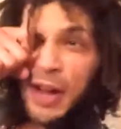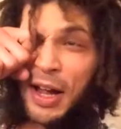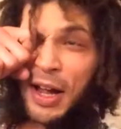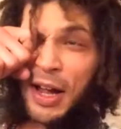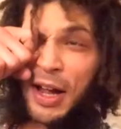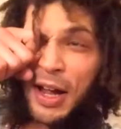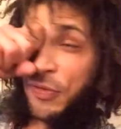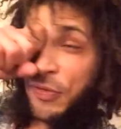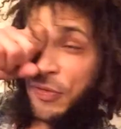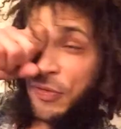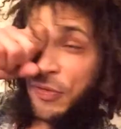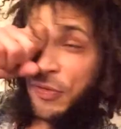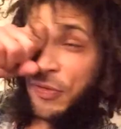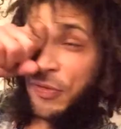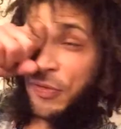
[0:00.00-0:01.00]
Not from
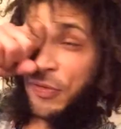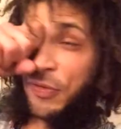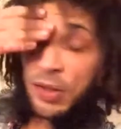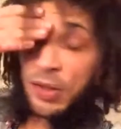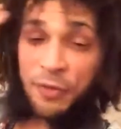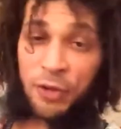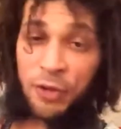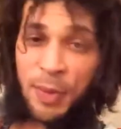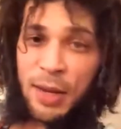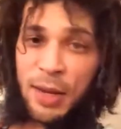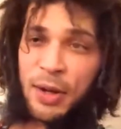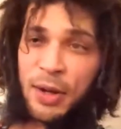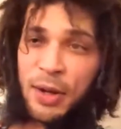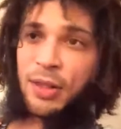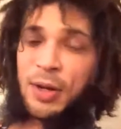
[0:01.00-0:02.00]
anybody in the
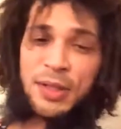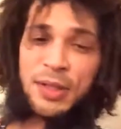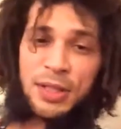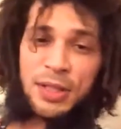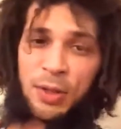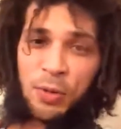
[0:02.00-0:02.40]
wrestling world,